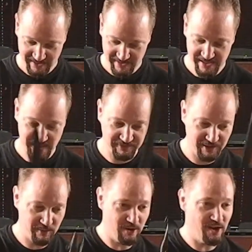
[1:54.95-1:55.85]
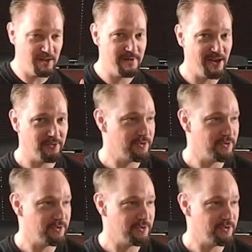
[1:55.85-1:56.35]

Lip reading: they definitely were all about